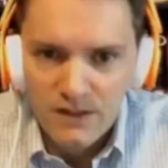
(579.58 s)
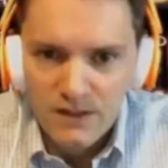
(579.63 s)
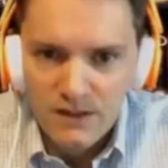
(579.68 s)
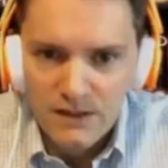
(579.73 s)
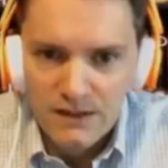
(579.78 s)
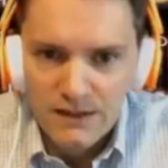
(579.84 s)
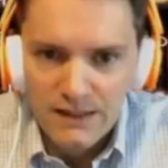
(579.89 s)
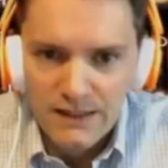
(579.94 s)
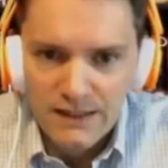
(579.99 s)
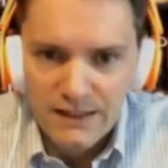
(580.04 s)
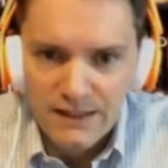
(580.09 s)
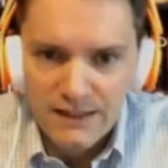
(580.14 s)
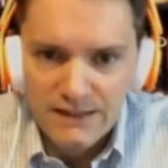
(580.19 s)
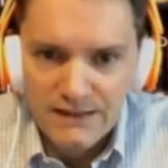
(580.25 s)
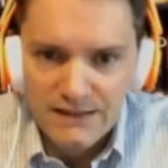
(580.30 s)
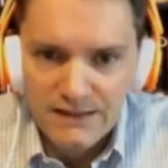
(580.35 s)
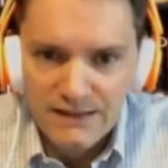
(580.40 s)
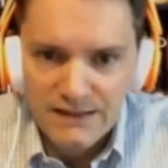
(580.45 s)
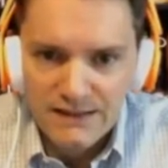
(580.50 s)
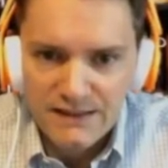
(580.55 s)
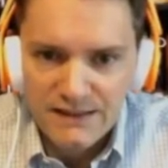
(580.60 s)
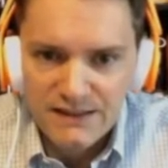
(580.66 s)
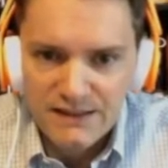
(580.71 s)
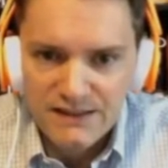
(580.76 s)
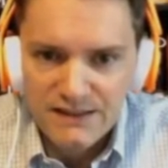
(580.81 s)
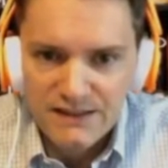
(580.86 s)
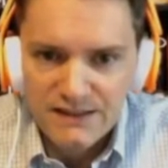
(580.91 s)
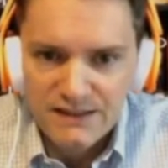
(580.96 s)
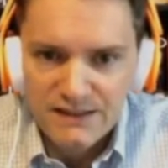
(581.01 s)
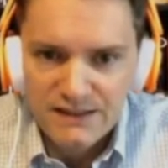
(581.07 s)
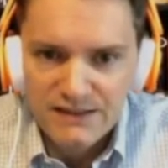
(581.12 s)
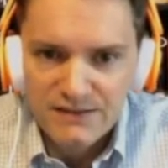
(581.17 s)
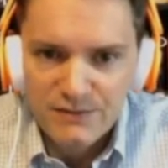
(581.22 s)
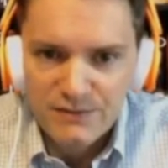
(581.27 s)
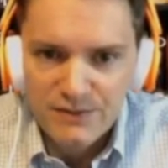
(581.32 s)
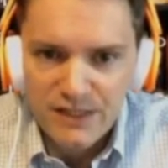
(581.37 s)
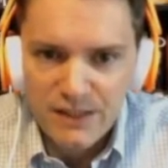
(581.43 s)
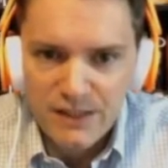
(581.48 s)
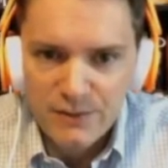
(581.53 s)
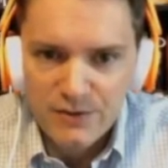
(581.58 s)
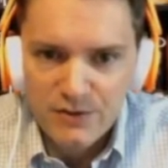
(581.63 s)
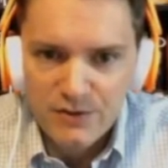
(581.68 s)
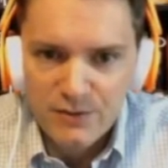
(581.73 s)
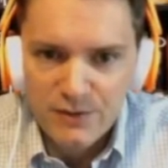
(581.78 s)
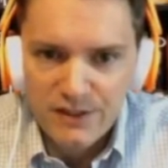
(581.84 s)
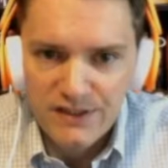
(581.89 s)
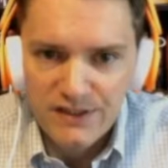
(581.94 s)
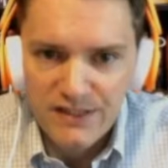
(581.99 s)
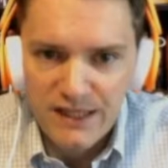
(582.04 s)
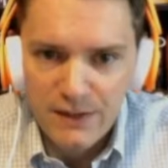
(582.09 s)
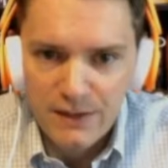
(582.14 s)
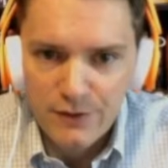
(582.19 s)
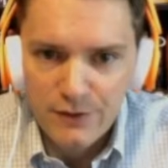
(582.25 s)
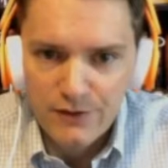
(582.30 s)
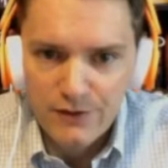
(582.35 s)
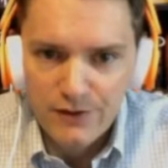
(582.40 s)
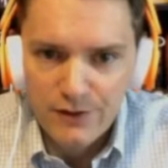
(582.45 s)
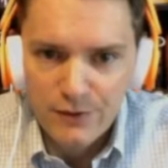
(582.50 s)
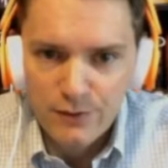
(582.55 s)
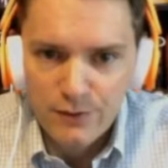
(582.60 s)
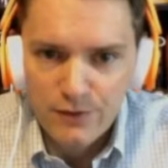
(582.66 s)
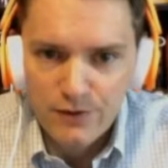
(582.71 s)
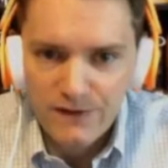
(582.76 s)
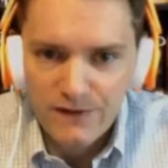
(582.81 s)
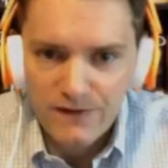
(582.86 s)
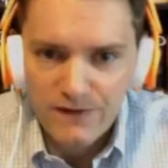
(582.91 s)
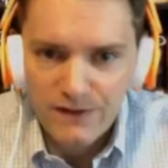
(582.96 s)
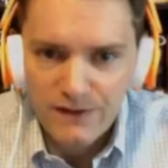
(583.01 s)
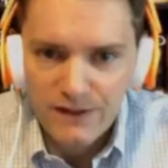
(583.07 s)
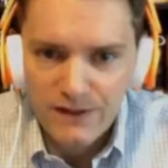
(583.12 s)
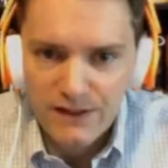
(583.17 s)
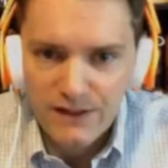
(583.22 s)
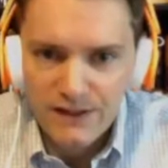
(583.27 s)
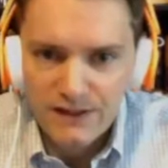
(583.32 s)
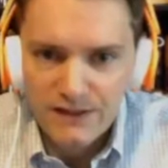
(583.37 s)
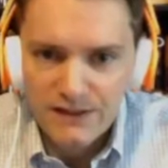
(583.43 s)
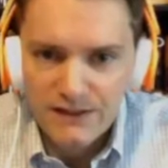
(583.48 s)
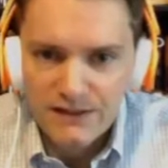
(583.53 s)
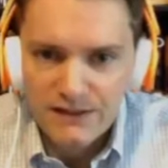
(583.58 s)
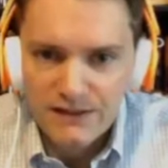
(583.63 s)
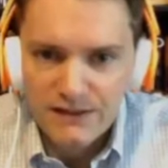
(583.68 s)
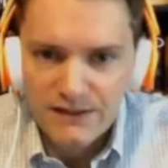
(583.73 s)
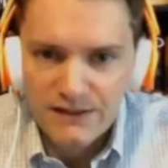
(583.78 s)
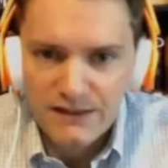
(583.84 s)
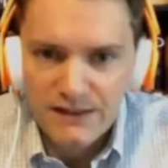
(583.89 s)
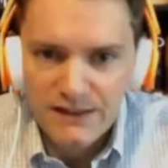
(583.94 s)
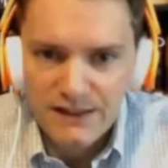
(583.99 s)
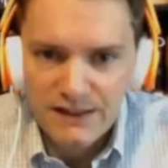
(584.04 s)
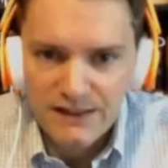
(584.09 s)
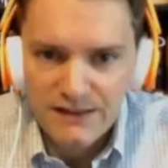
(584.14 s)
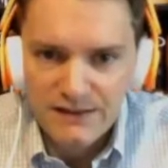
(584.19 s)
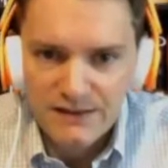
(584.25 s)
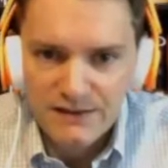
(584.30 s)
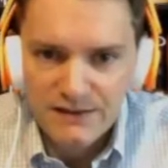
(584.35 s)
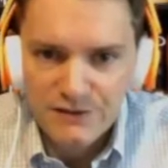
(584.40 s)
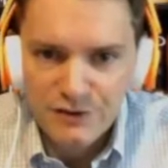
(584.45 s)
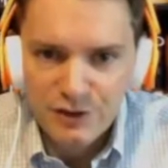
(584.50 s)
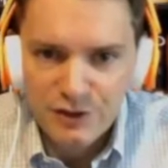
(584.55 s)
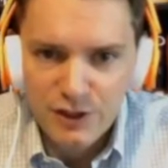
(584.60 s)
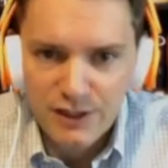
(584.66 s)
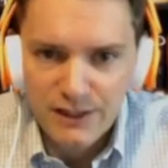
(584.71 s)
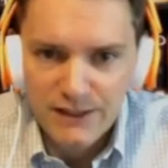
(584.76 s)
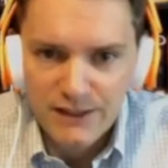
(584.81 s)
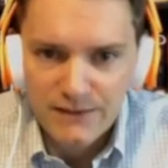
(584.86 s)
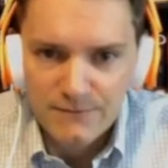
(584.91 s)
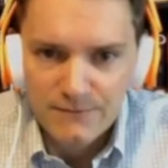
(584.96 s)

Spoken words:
And he is going to get some damage on my tower there with that giant.